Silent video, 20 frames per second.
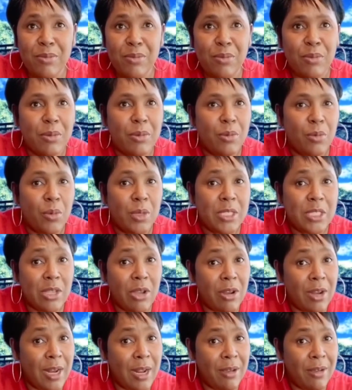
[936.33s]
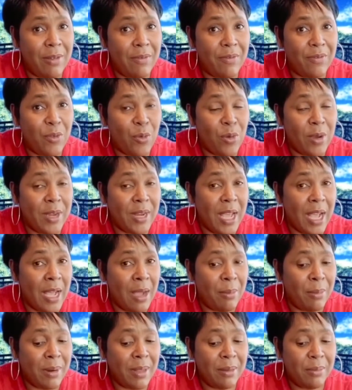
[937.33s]
We started out for an
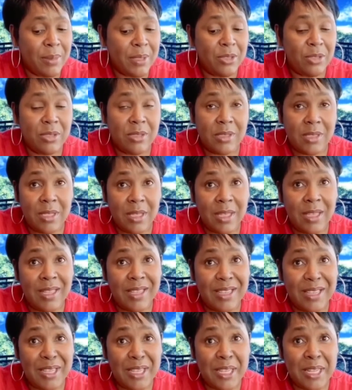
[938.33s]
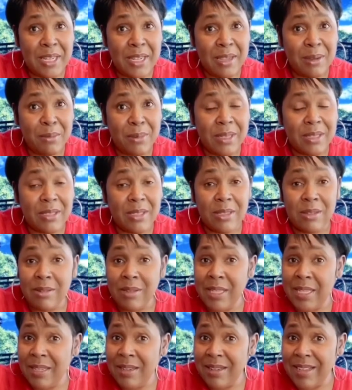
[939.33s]
omelet, but you see it ended up because Lolita
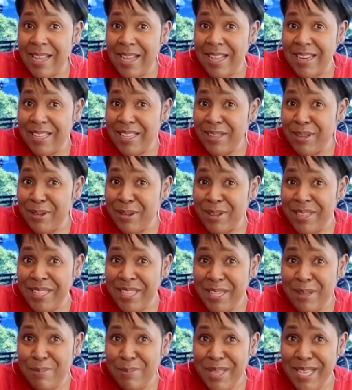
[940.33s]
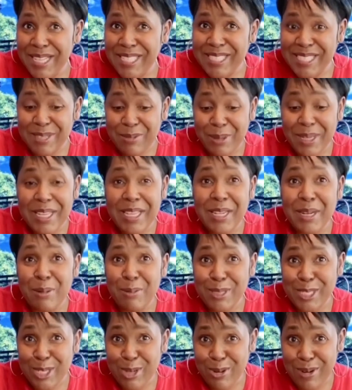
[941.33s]
got it all in the mix and we end up with
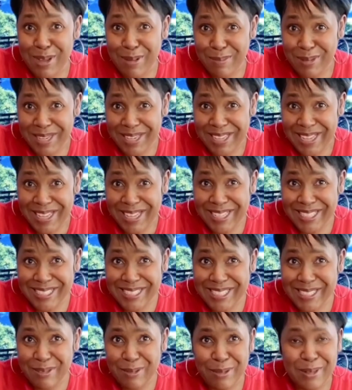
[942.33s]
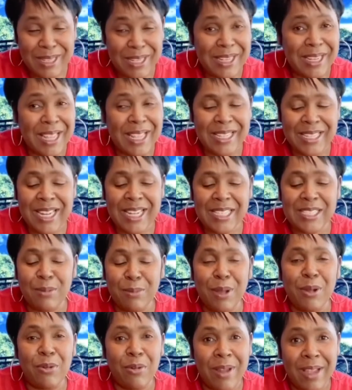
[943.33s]
scrambled eggs. And that's about
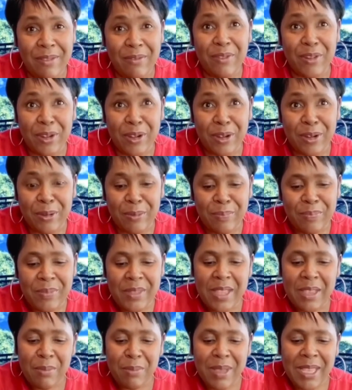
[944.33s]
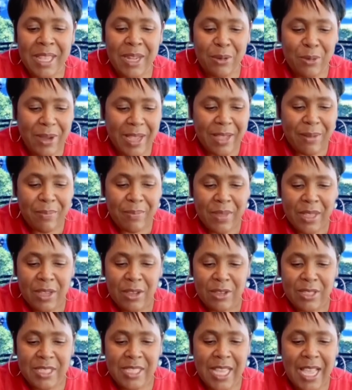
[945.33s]
right for her. But anyway, you
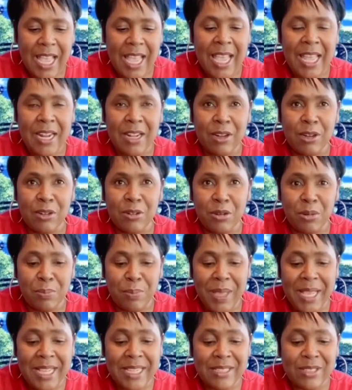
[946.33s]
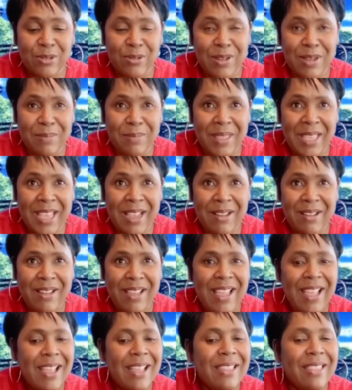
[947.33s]
see I added a little basil up there.
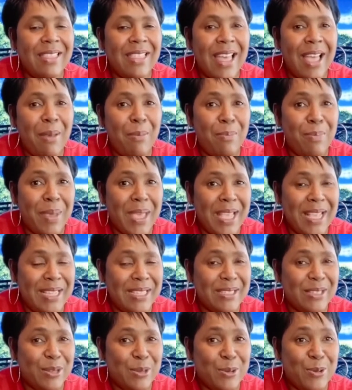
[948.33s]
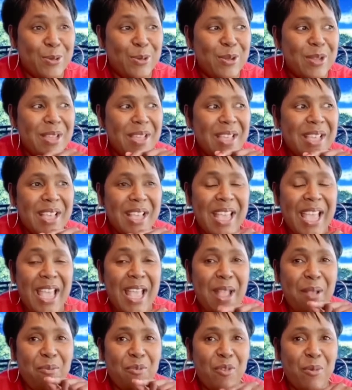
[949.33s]
That basil came
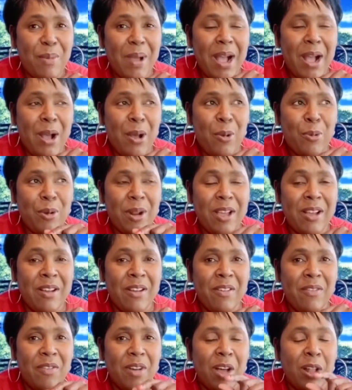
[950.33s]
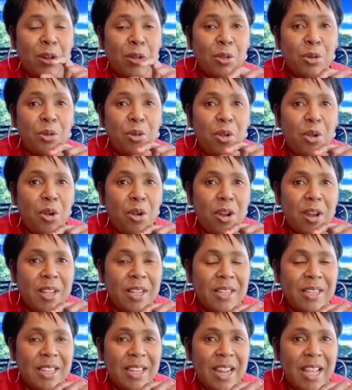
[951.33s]
from out of a little garden
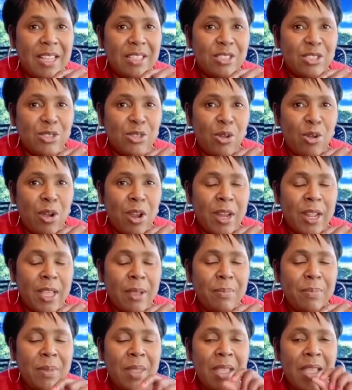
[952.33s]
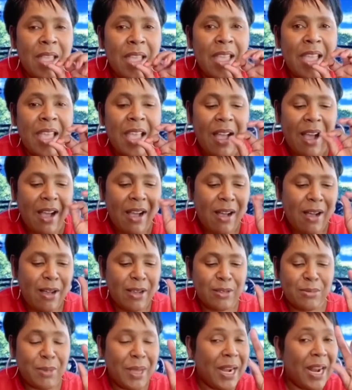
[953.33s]
that I started.
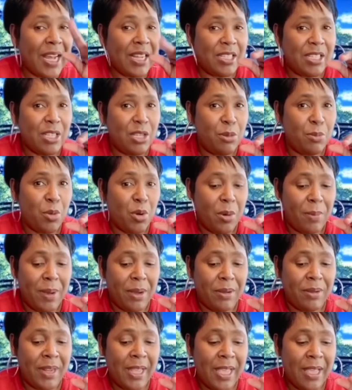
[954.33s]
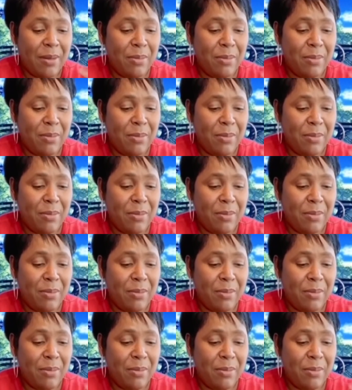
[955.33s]
And I'll tell you more about that.